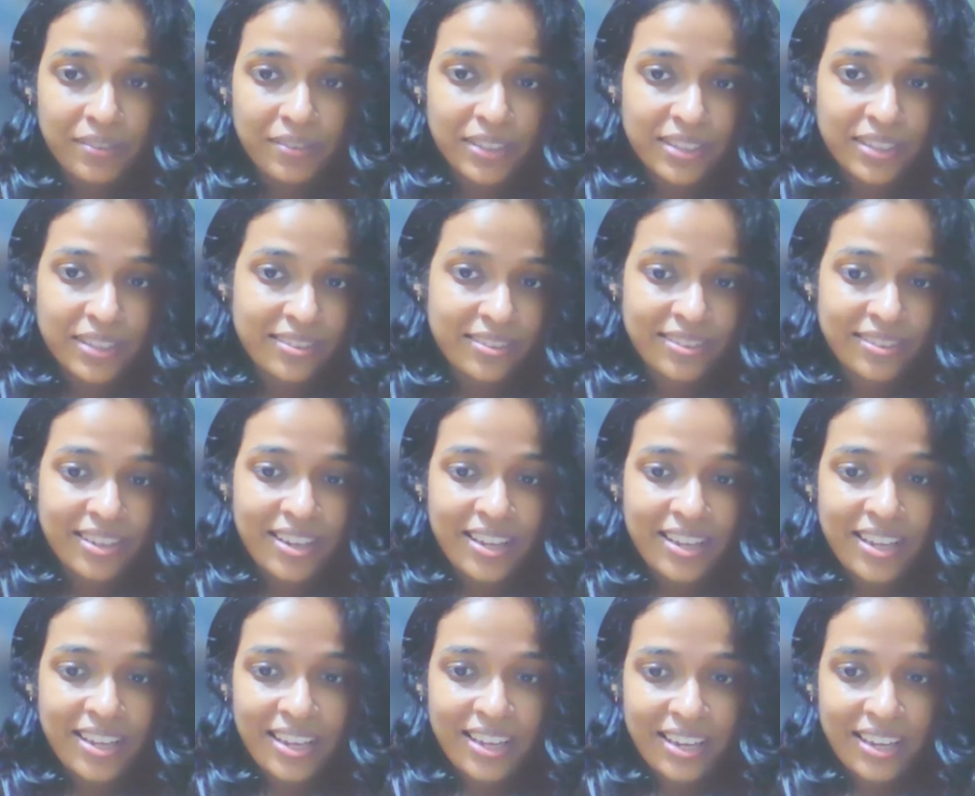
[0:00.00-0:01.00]
give us
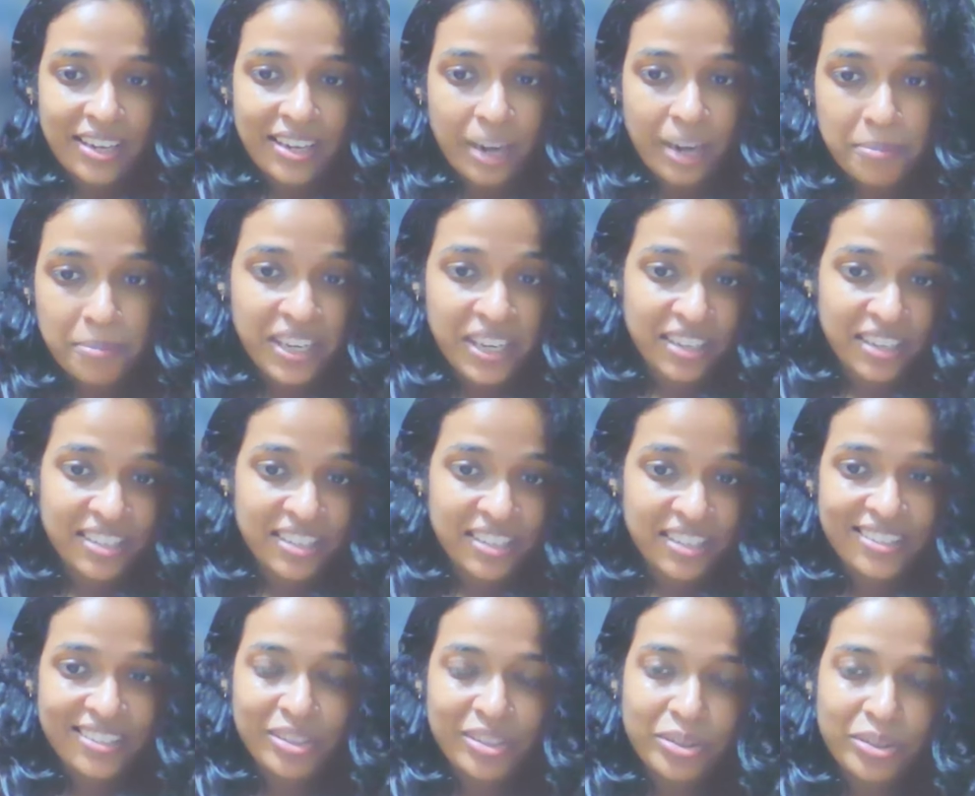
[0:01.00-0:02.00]
an
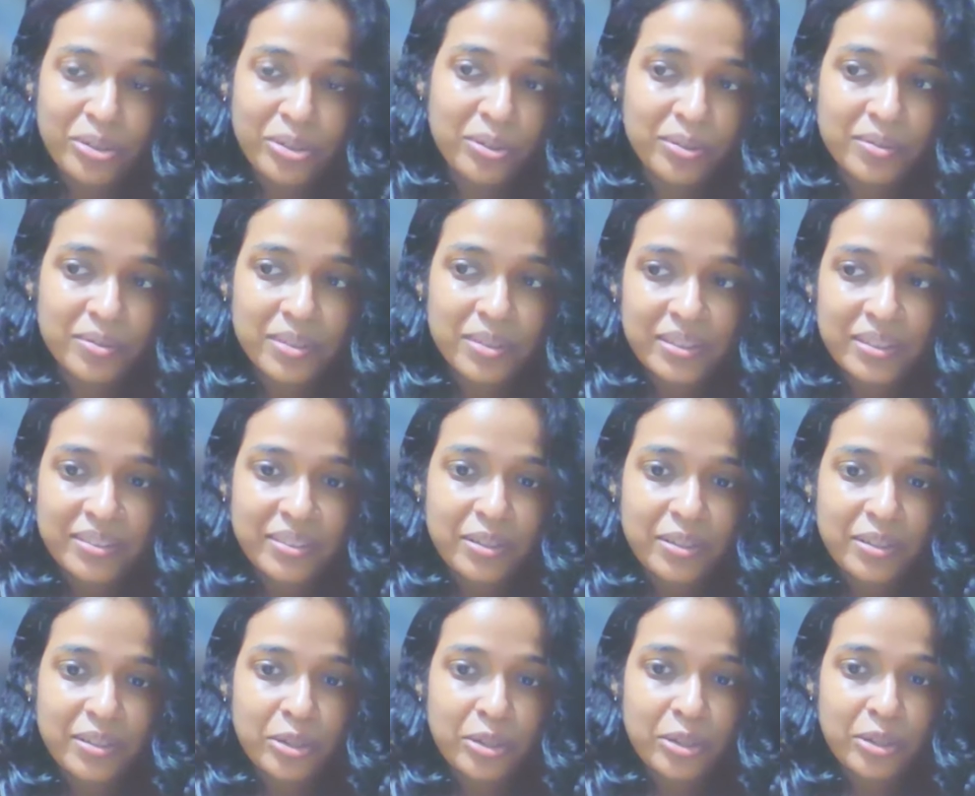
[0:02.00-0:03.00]
update or,
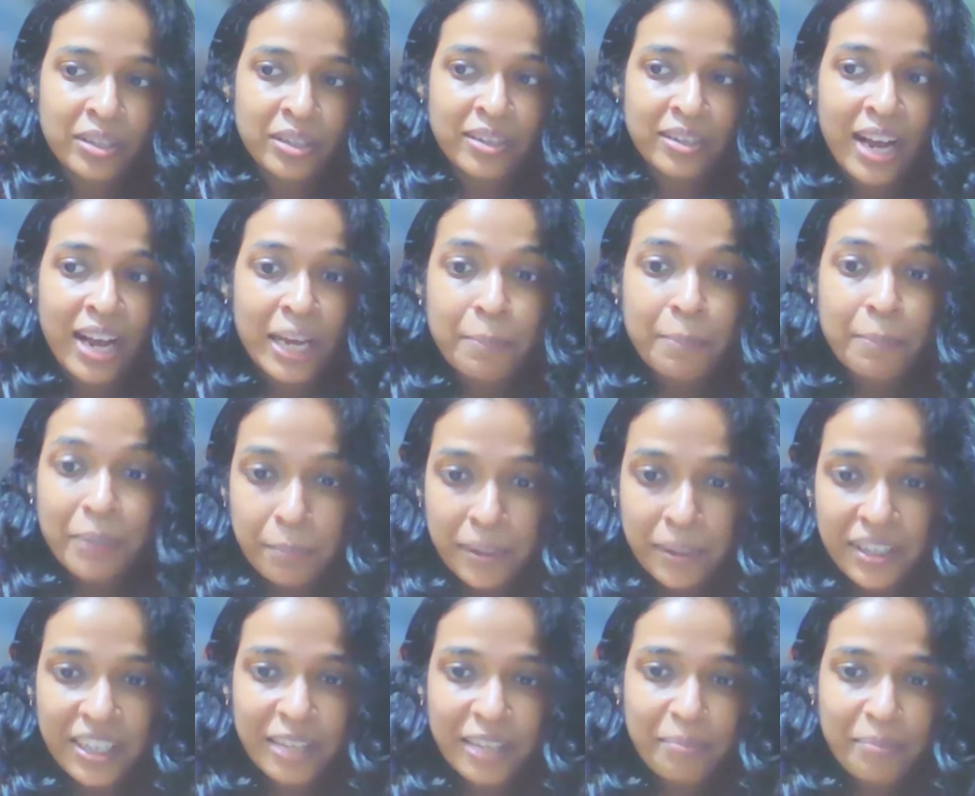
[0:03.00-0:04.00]
on
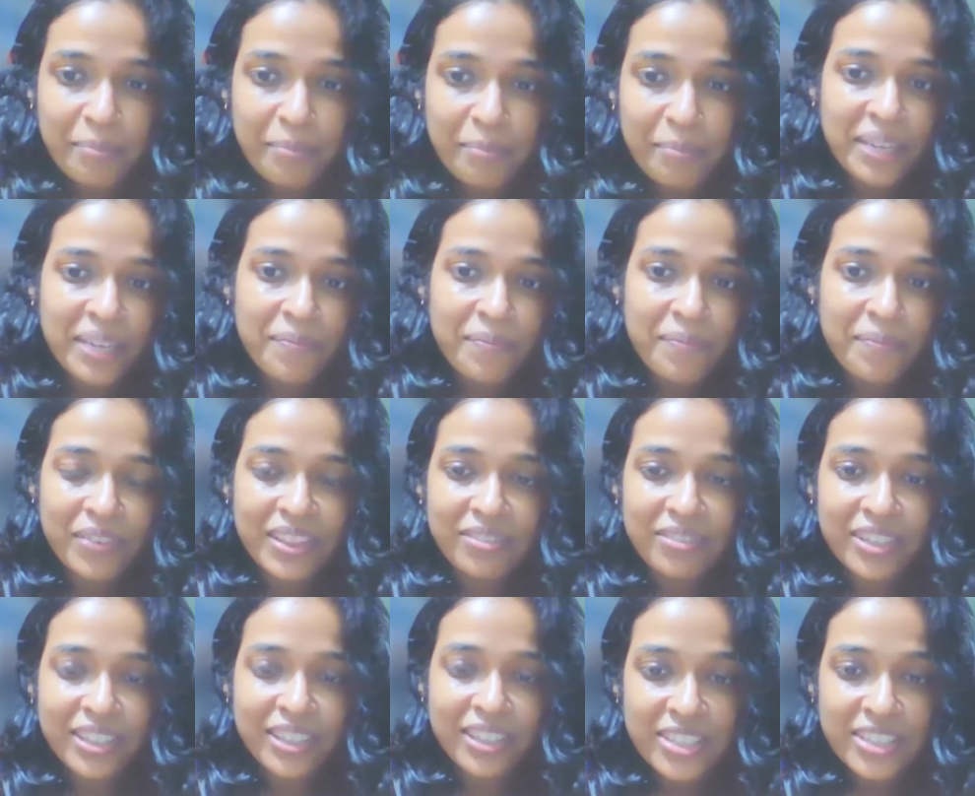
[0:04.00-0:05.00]
hyperlipidemia
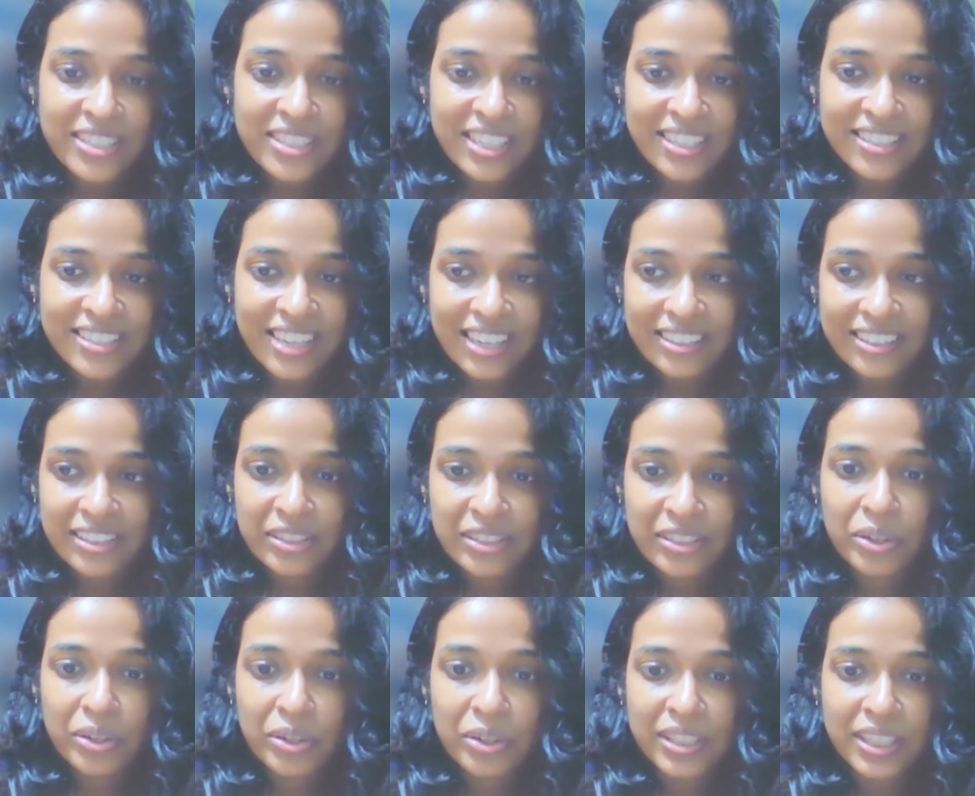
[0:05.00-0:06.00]
with a very interesting
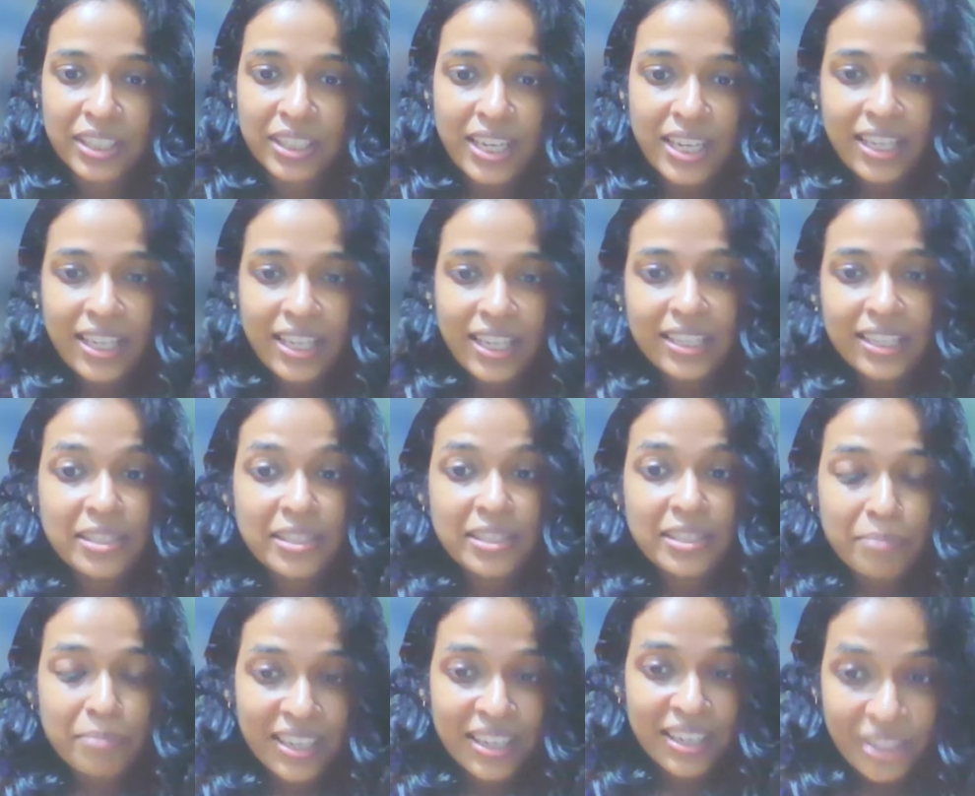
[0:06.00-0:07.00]
title called
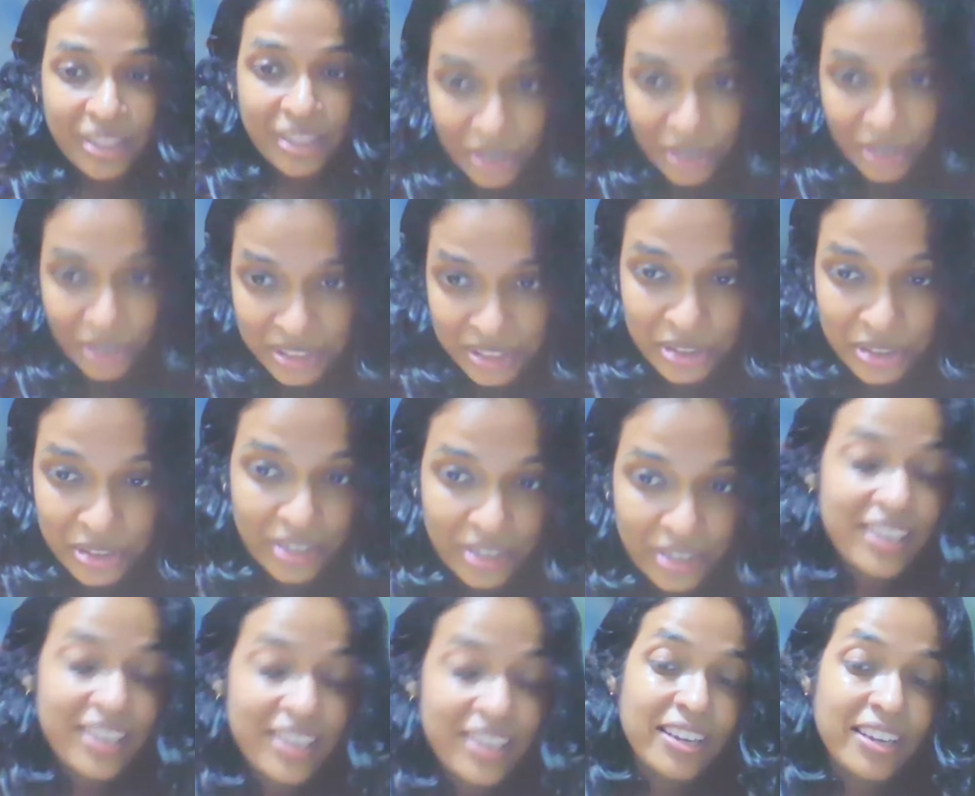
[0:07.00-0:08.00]
Is My
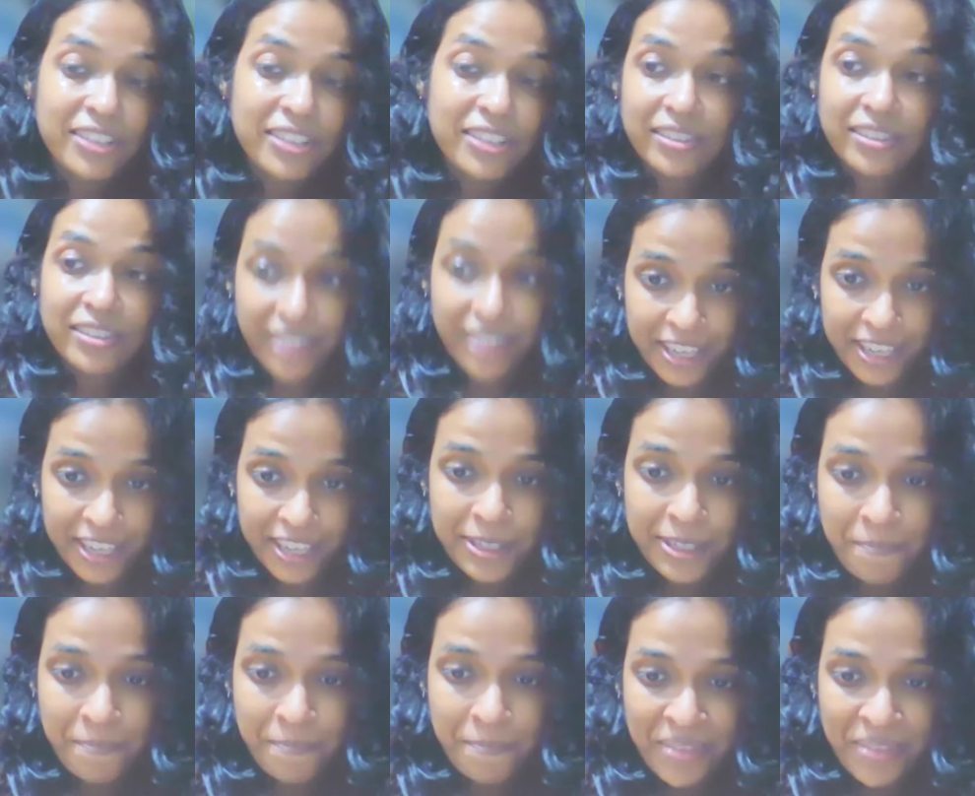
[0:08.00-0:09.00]
Cholesterol Level
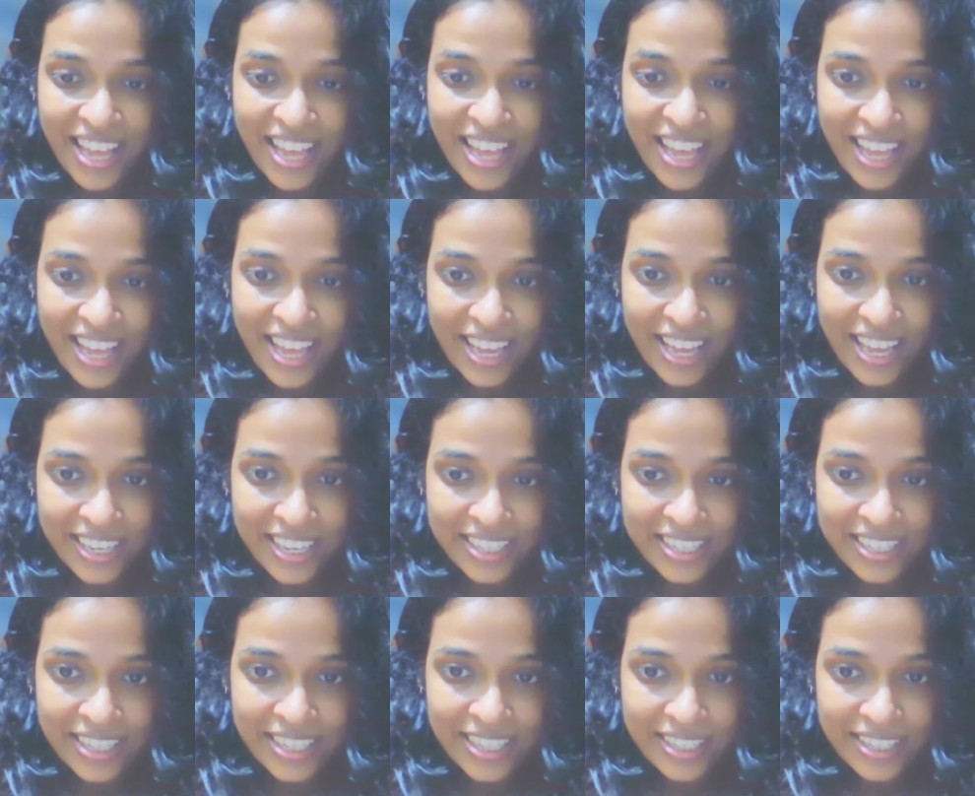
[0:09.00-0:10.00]
Right?
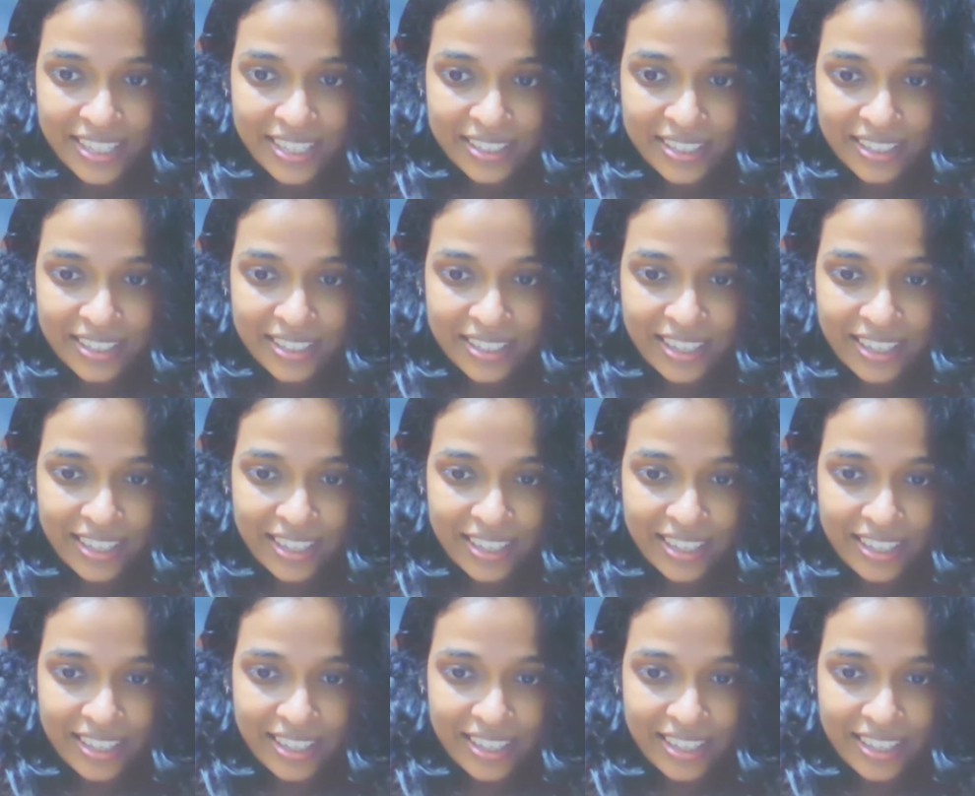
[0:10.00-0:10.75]
And uh,